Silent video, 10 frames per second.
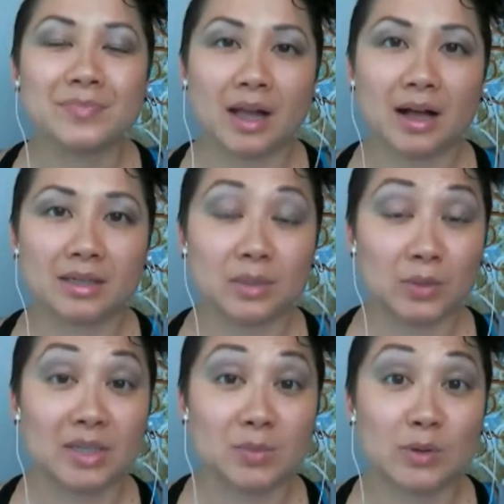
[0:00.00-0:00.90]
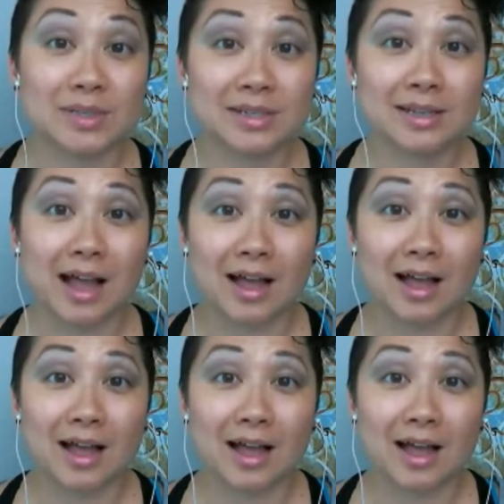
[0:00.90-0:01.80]
I'll keep you guys posted
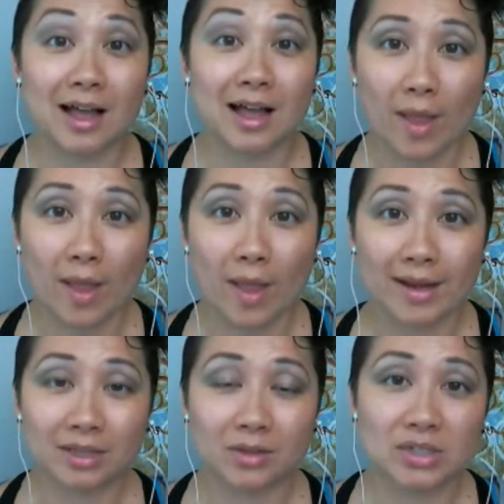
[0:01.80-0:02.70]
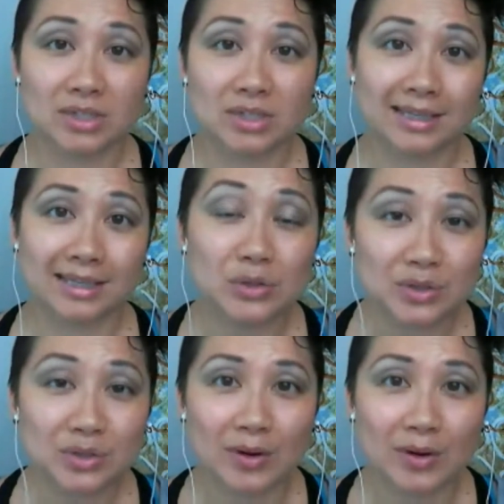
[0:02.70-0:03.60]
on when everything
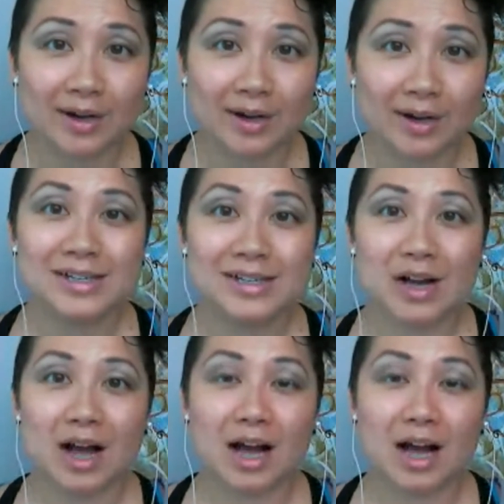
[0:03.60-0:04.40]
launches in the Kindle store.